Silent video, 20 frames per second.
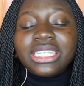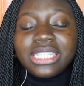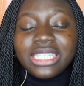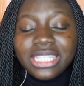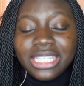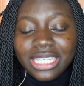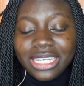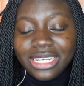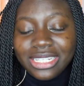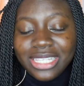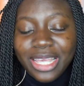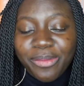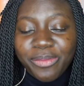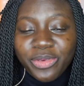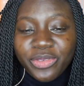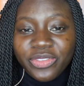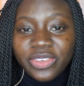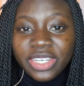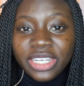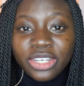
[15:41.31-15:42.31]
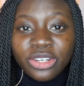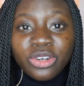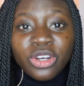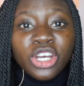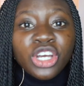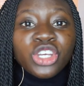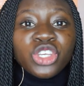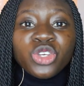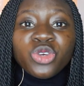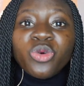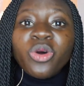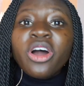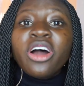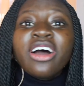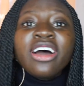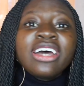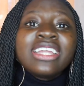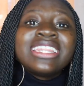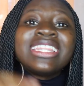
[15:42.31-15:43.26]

as the city atop of a hill. You are